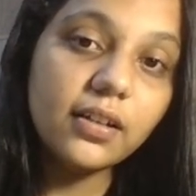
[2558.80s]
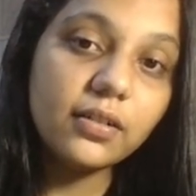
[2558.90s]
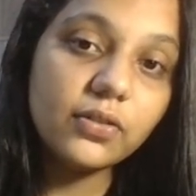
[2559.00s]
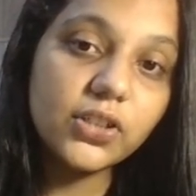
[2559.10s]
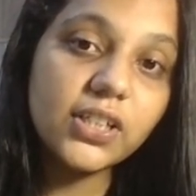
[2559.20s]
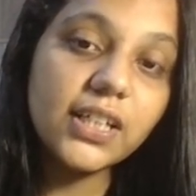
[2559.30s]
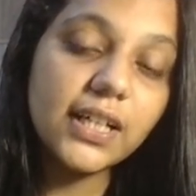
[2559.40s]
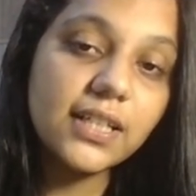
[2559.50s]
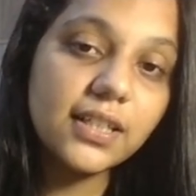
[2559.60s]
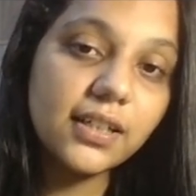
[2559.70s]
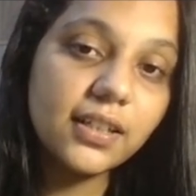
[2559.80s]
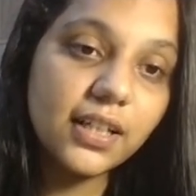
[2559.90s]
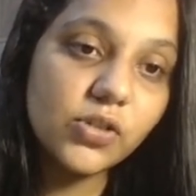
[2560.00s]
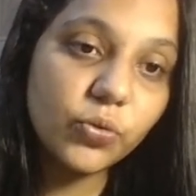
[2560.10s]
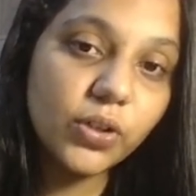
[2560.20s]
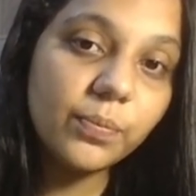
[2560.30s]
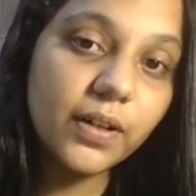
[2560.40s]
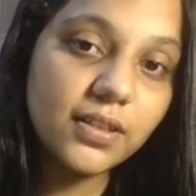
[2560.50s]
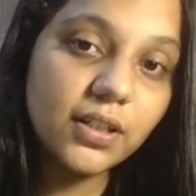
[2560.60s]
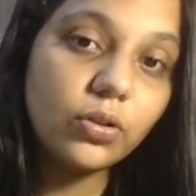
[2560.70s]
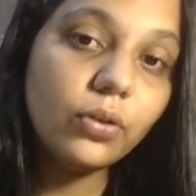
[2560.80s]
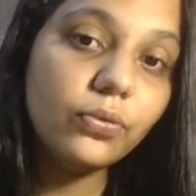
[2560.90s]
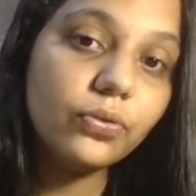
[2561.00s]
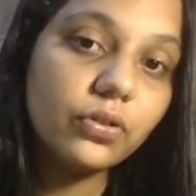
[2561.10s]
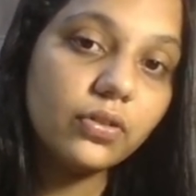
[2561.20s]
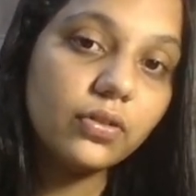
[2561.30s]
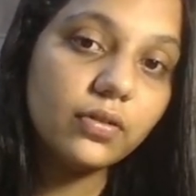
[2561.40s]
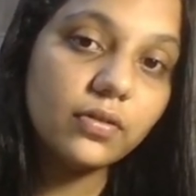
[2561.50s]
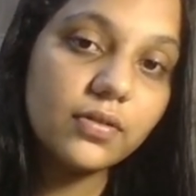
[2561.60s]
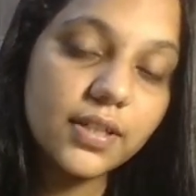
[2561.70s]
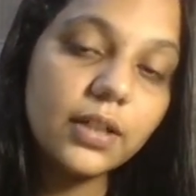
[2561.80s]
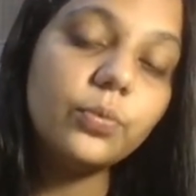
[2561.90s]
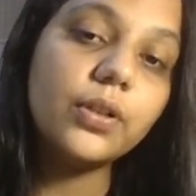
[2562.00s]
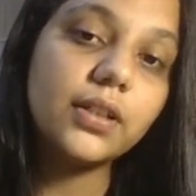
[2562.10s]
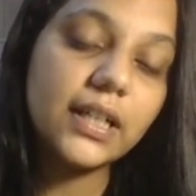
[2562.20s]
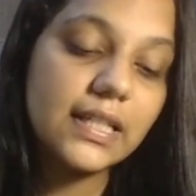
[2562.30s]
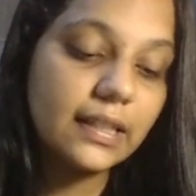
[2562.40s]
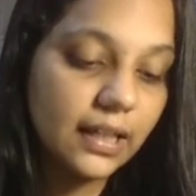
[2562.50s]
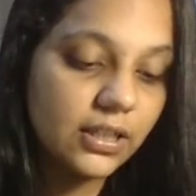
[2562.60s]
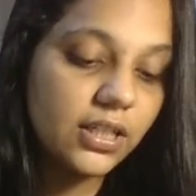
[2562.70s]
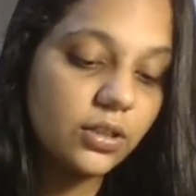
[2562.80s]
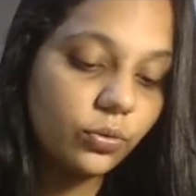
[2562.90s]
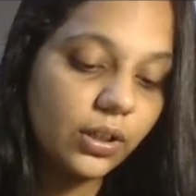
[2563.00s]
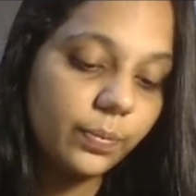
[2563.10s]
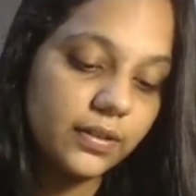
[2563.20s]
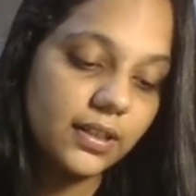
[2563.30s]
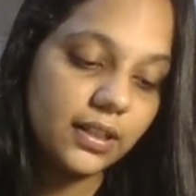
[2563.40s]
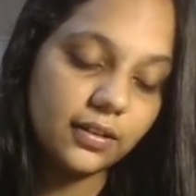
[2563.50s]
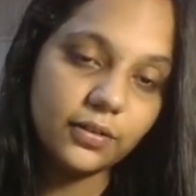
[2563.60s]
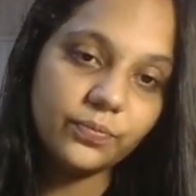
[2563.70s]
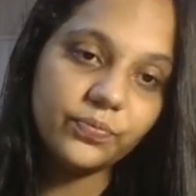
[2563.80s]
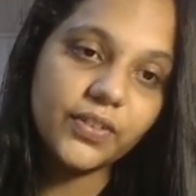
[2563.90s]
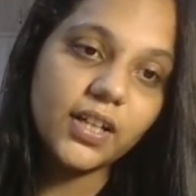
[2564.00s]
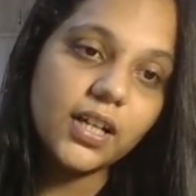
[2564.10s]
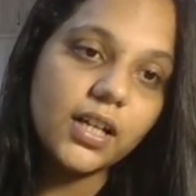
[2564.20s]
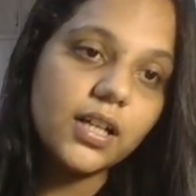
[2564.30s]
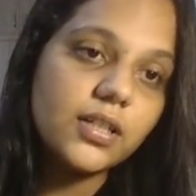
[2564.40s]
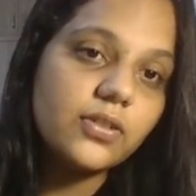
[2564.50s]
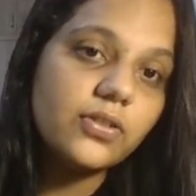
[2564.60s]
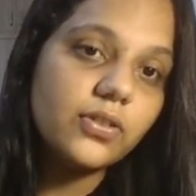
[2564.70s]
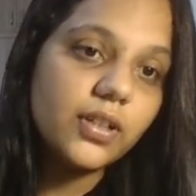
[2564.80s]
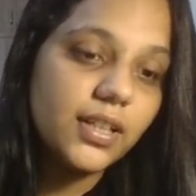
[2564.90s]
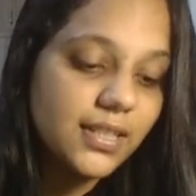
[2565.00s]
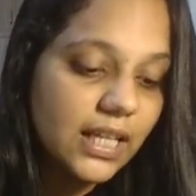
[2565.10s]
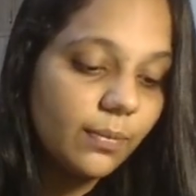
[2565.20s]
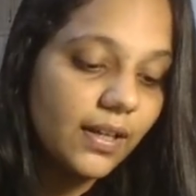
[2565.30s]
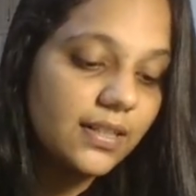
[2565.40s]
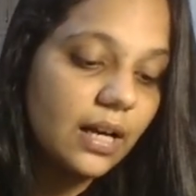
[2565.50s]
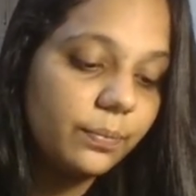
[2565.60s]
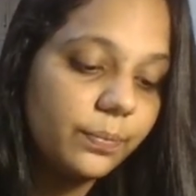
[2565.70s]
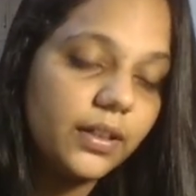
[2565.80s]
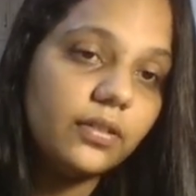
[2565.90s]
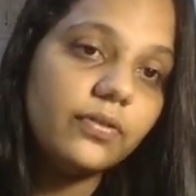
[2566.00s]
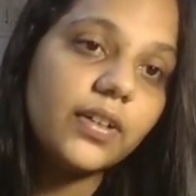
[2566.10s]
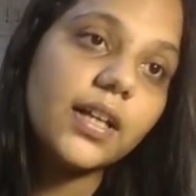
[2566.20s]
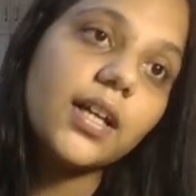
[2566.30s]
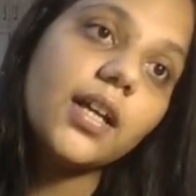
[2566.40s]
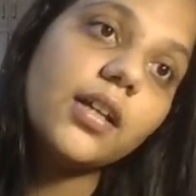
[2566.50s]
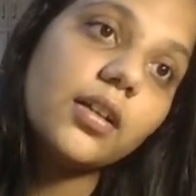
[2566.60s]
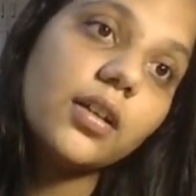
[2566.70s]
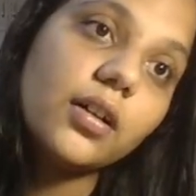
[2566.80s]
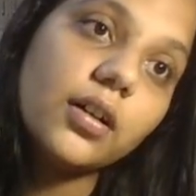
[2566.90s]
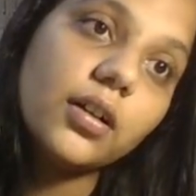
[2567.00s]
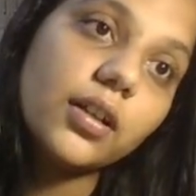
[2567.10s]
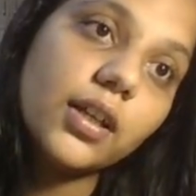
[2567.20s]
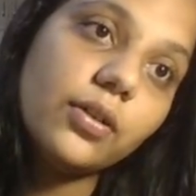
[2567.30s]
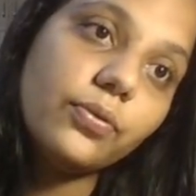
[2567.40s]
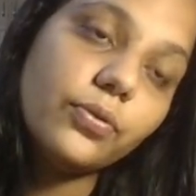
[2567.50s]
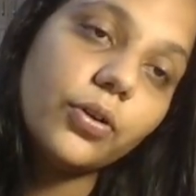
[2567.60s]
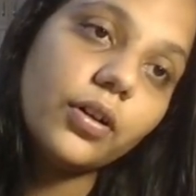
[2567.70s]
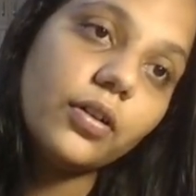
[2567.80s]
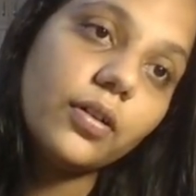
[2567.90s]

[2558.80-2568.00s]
which indicates that there is only present of silver, that is Ag is only present here. So in the same example we can give for